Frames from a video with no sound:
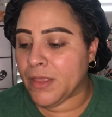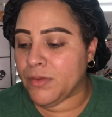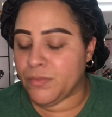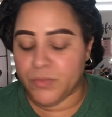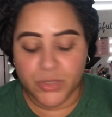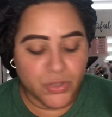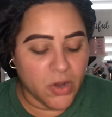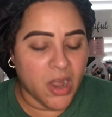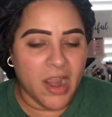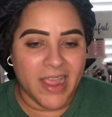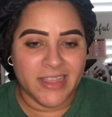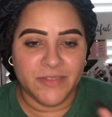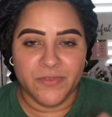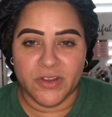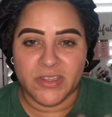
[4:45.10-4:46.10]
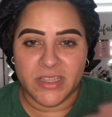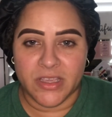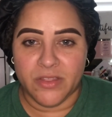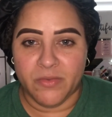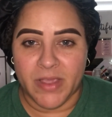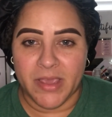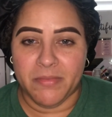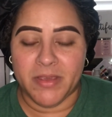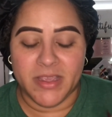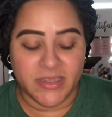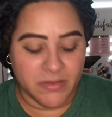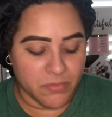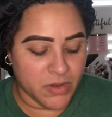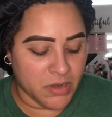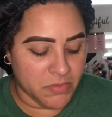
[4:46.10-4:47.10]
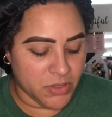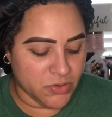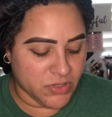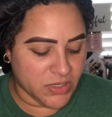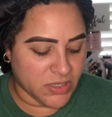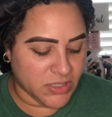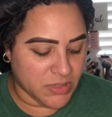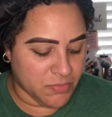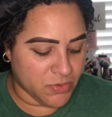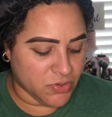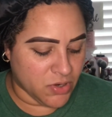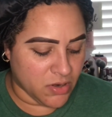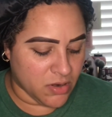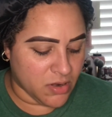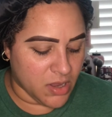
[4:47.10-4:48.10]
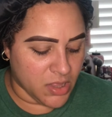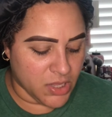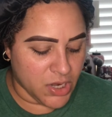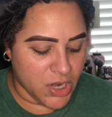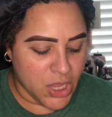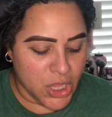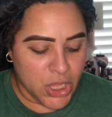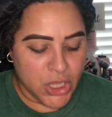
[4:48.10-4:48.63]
we'll do our eyes first either way, because I'm gonna be using a deeper, darker color.